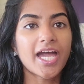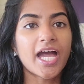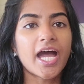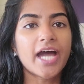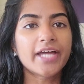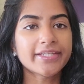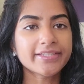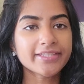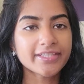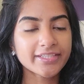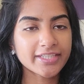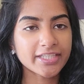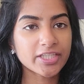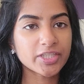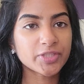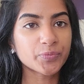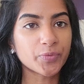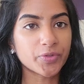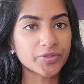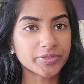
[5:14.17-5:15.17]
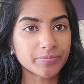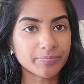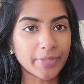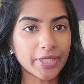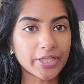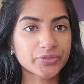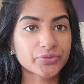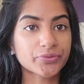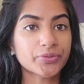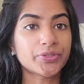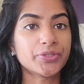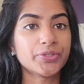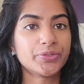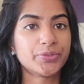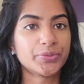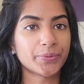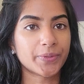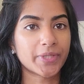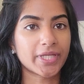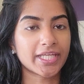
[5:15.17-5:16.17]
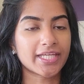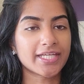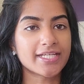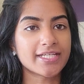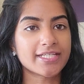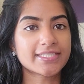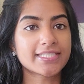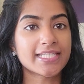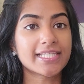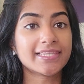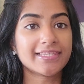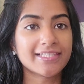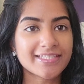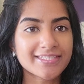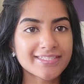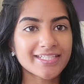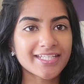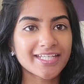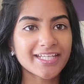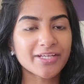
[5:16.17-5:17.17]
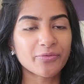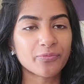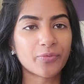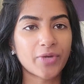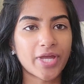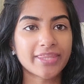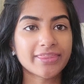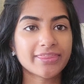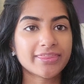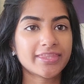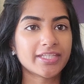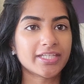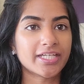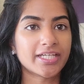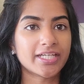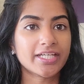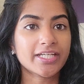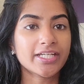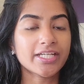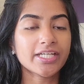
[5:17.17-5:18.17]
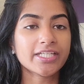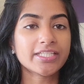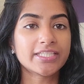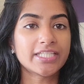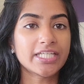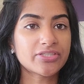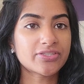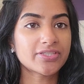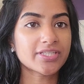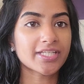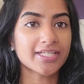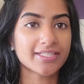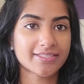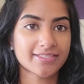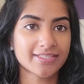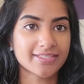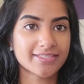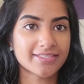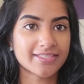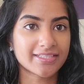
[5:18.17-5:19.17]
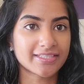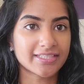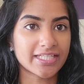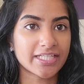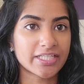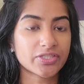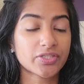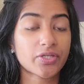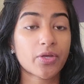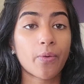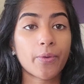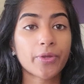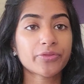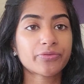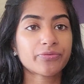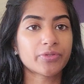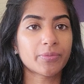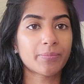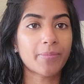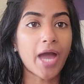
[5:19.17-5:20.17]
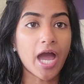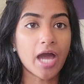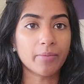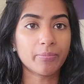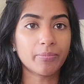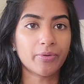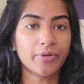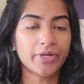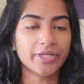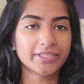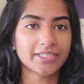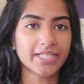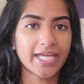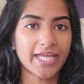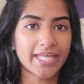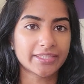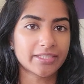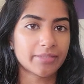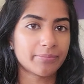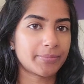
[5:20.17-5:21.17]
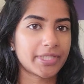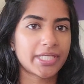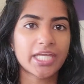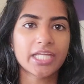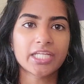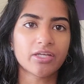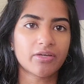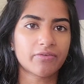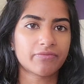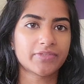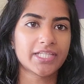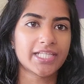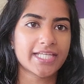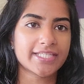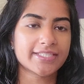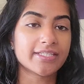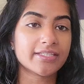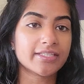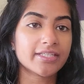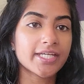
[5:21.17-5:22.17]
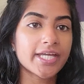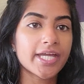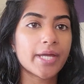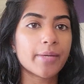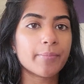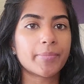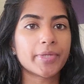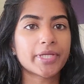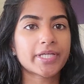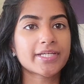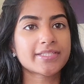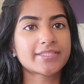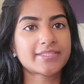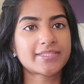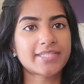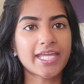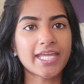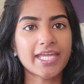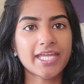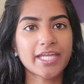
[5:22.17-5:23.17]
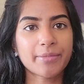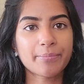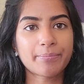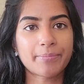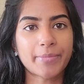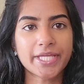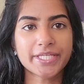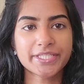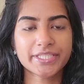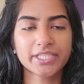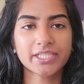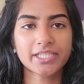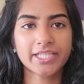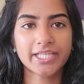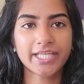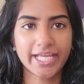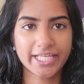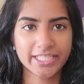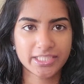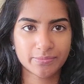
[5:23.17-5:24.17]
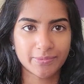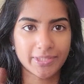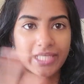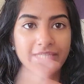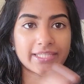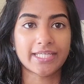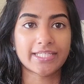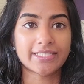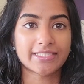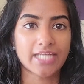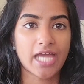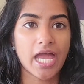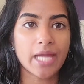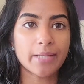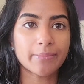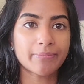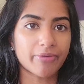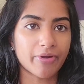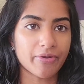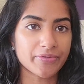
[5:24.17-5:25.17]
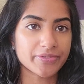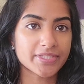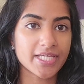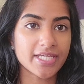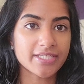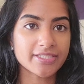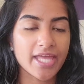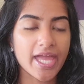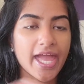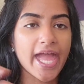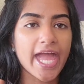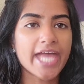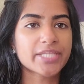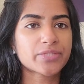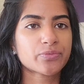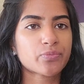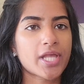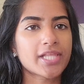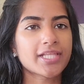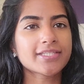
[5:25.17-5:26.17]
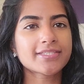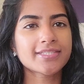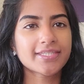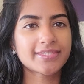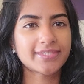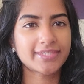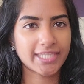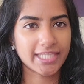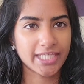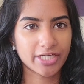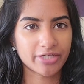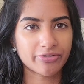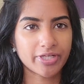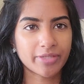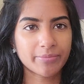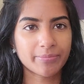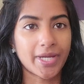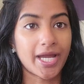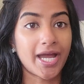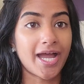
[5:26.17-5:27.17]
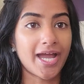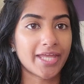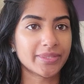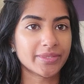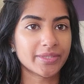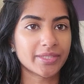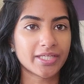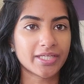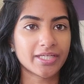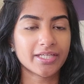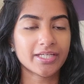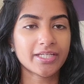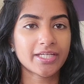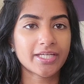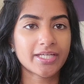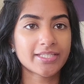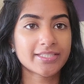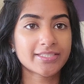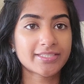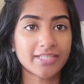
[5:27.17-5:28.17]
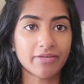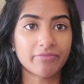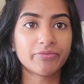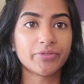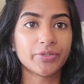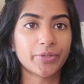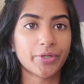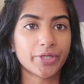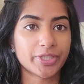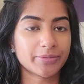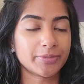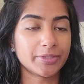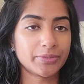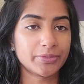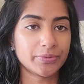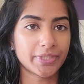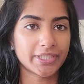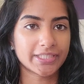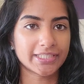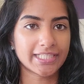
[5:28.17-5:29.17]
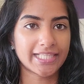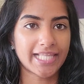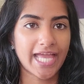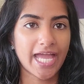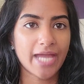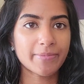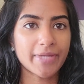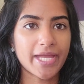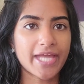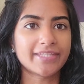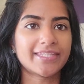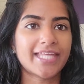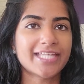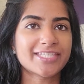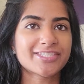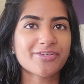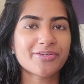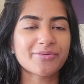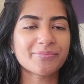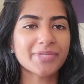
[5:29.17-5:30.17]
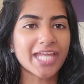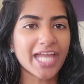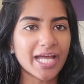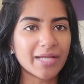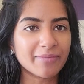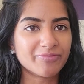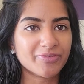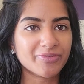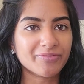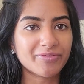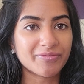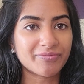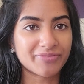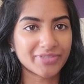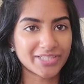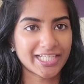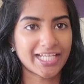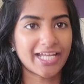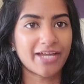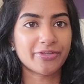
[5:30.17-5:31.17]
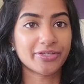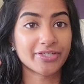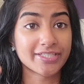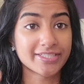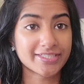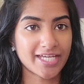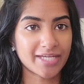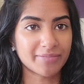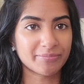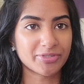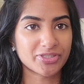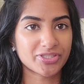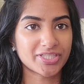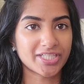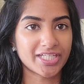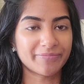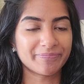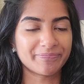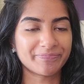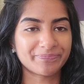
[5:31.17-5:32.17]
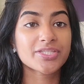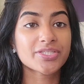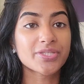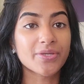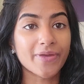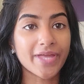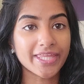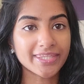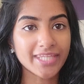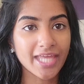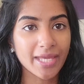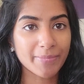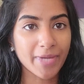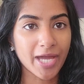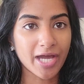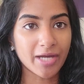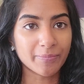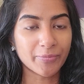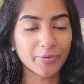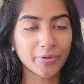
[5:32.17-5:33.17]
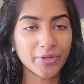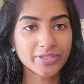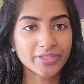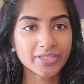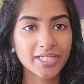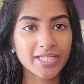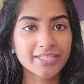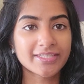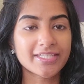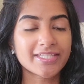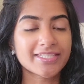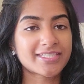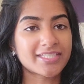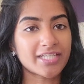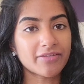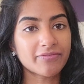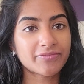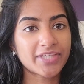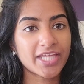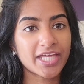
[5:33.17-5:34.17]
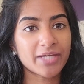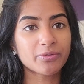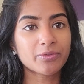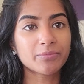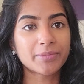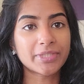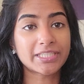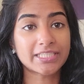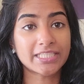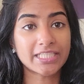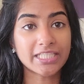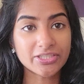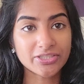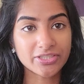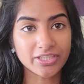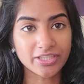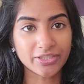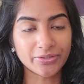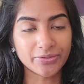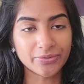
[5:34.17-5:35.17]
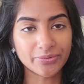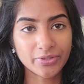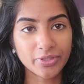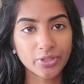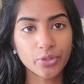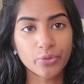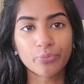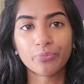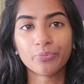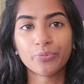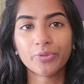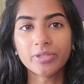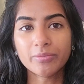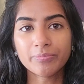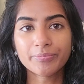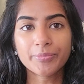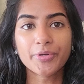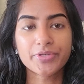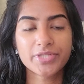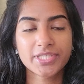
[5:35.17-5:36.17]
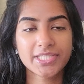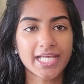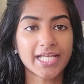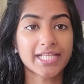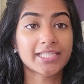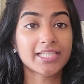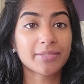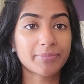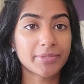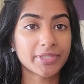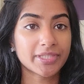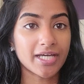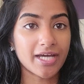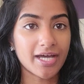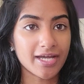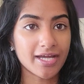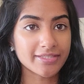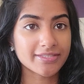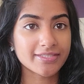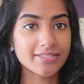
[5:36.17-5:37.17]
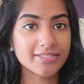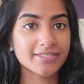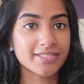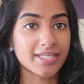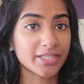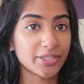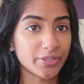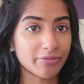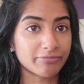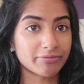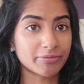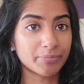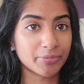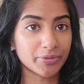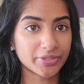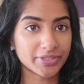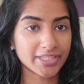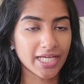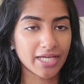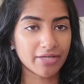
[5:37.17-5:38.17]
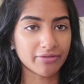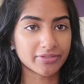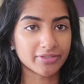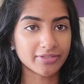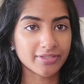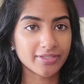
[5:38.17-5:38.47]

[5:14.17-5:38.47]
Another thing you want to make sure you're doing is listening when the teaching assistant is going through the PowerPoint at the beginning of the lesson, because they basically explain the entire process as well as the theory behind the stuff you're going to be doing in the lab, and that's going to be helpful for filling out your assignment sheet. So in that PowerPoint, the stuff they will be teaching you will most likely be the answers that you have to put down.